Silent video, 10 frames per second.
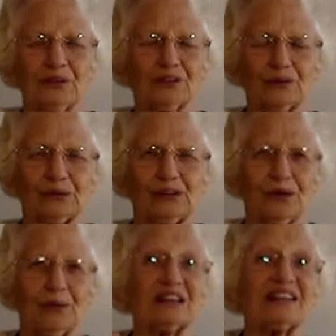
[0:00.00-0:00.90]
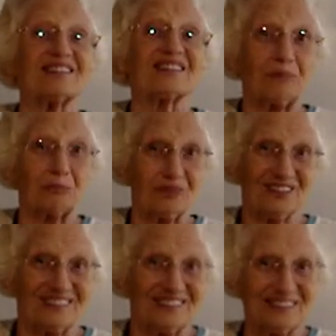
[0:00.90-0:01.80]
it to Germany, some
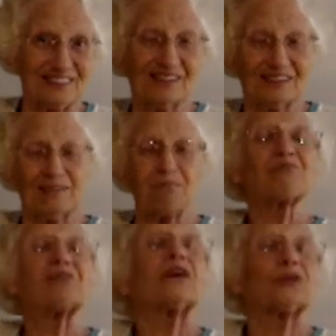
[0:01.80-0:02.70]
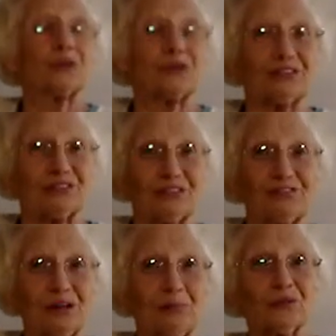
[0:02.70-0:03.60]
took it with
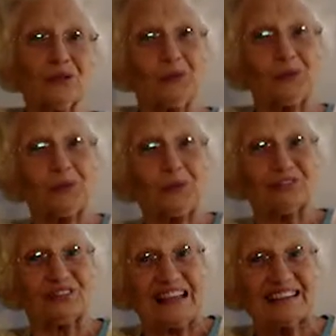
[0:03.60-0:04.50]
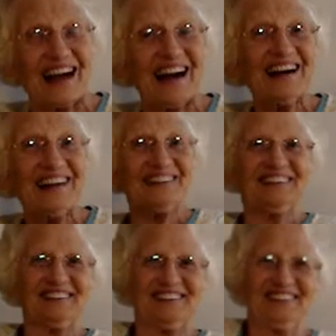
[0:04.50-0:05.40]
them to Vienna.
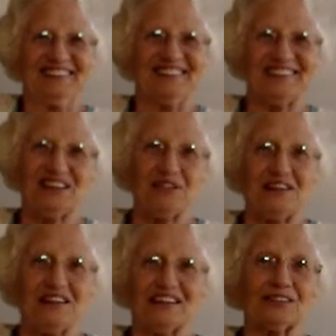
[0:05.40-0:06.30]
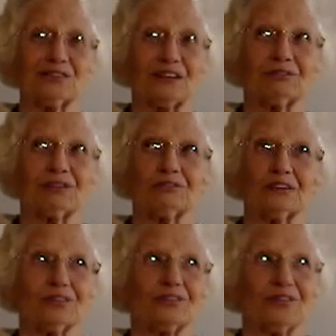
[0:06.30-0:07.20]
And when the
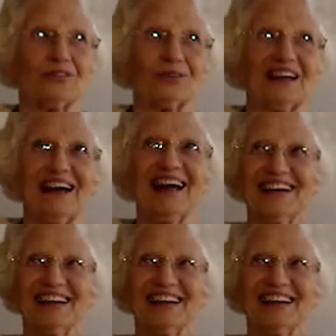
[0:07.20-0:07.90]
wind was gone,